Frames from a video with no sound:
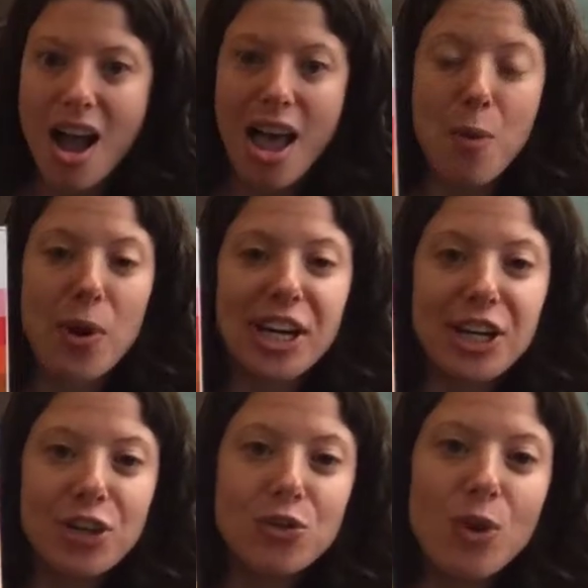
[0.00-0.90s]
And why did
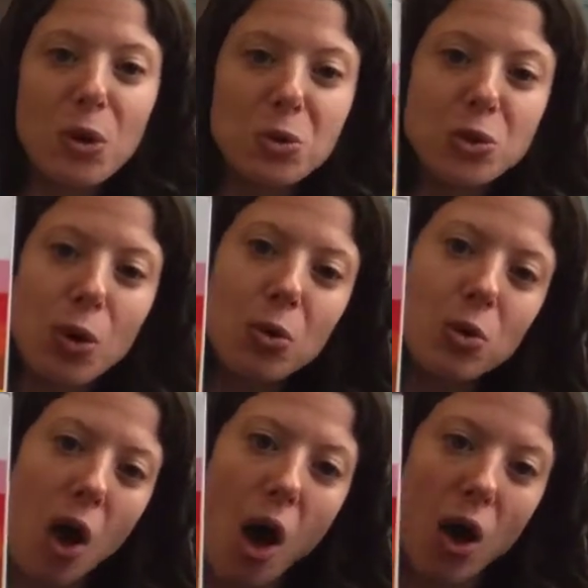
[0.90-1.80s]
it grow so
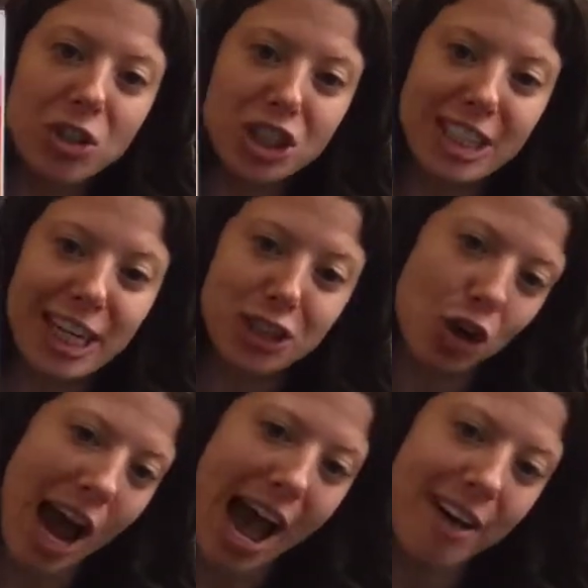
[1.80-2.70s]
long, just like a
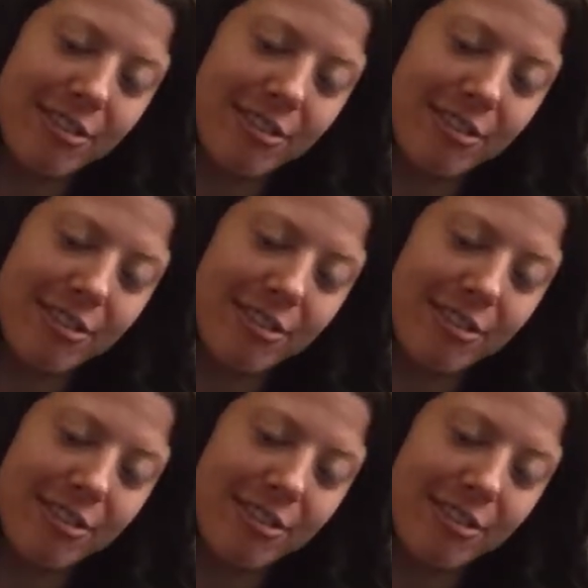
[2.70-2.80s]
giraffe?